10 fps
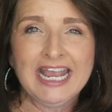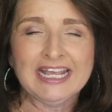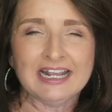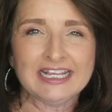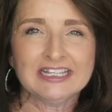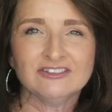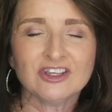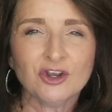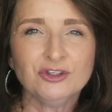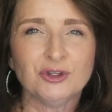and I can
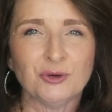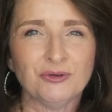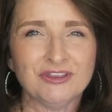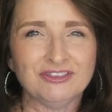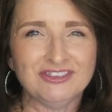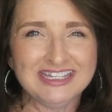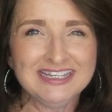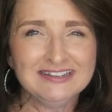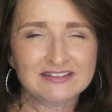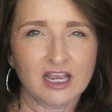tell you that
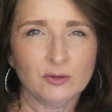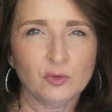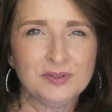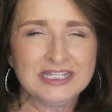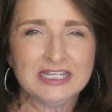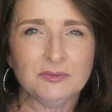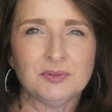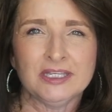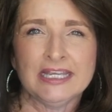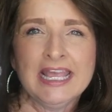these I will be
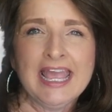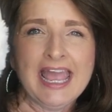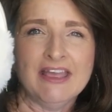keeping